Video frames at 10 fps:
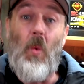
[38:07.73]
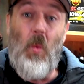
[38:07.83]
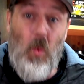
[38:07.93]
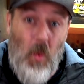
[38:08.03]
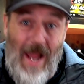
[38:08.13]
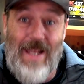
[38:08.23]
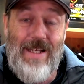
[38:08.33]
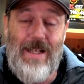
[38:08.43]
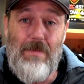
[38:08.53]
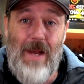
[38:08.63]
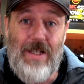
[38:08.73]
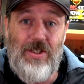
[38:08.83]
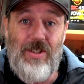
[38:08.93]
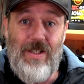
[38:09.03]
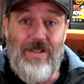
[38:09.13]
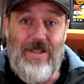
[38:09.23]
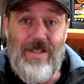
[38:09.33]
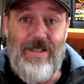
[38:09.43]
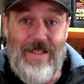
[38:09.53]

Whack it in, Max, your